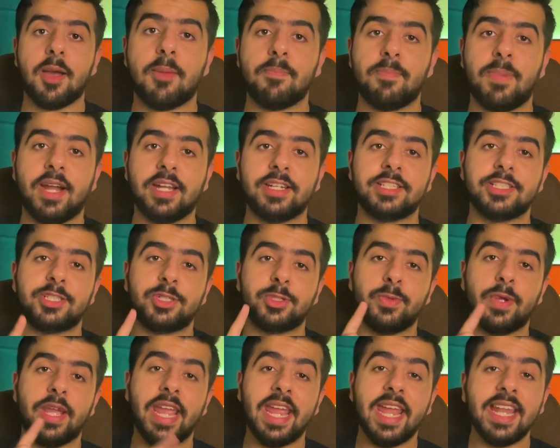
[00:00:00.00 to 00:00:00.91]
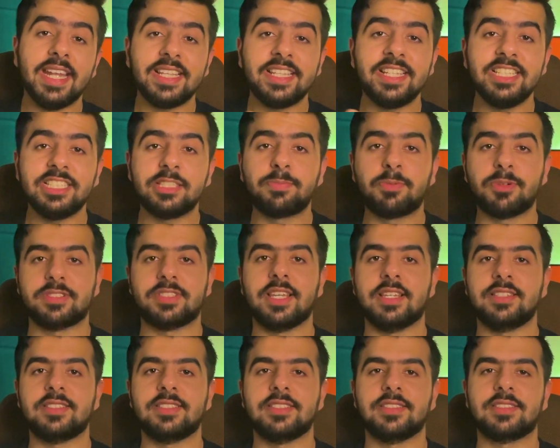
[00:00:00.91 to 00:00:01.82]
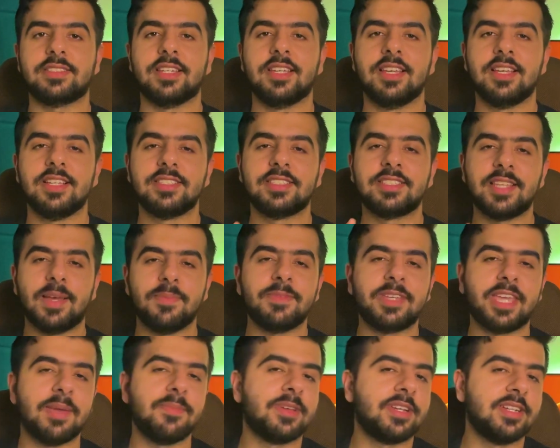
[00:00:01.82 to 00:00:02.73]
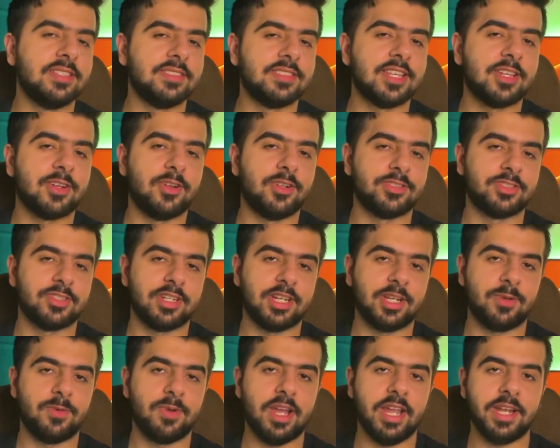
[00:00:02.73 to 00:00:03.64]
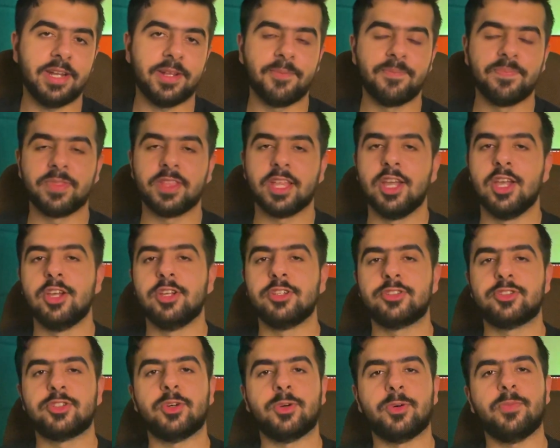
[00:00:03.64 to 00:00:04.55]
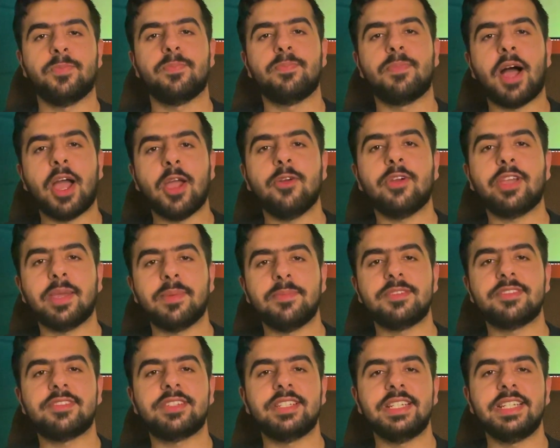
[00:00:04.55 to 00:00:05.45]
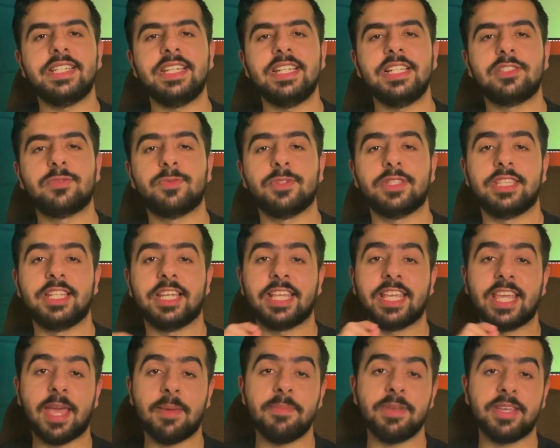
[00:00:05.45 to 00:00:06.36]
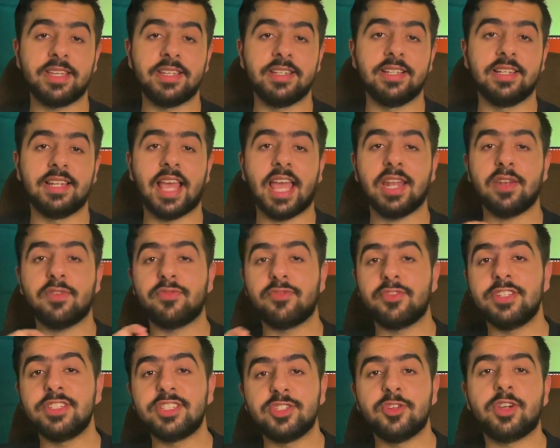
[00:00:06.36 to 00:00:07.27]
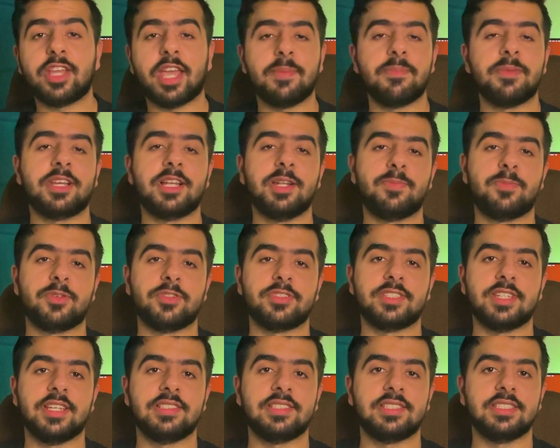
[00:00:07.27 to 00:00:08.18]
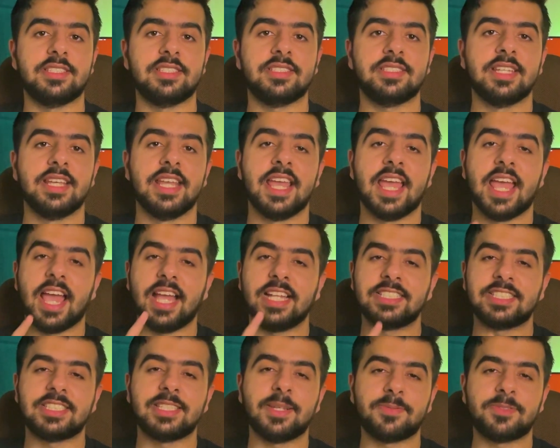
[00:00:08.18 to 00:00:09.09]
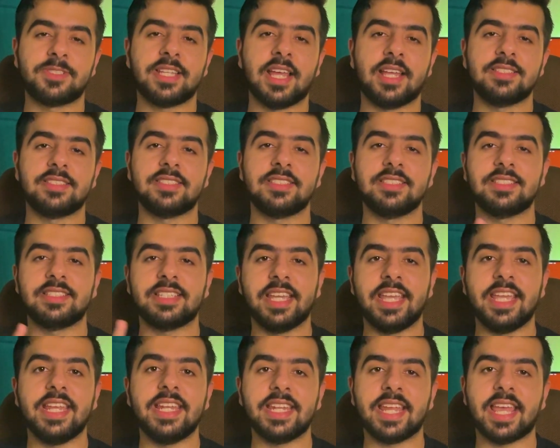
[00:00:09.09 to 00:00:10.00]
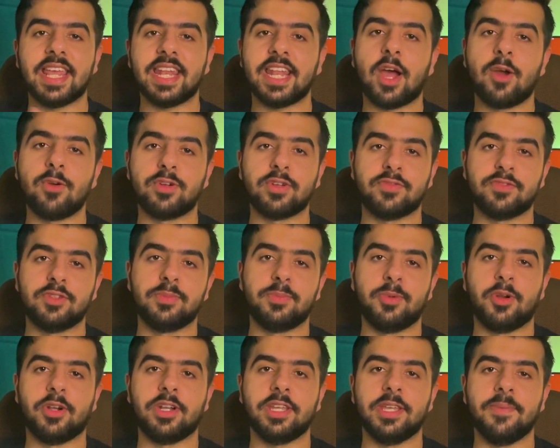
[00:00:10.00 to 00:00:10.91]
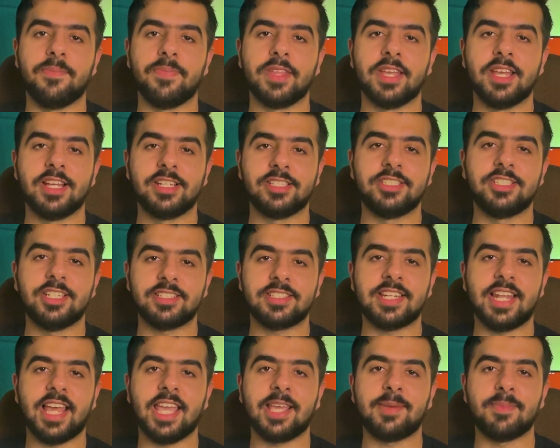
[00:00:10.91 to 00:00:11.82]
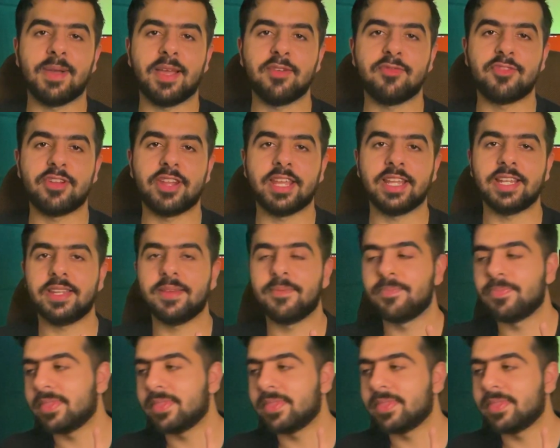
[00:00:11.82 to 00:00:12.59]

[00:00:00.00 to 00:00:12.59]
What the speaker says: But to aid these processes, some chemicals are also required. So, biochemistry deals with the chemical and physiochemical processes and substances in and out of the body, just like my friend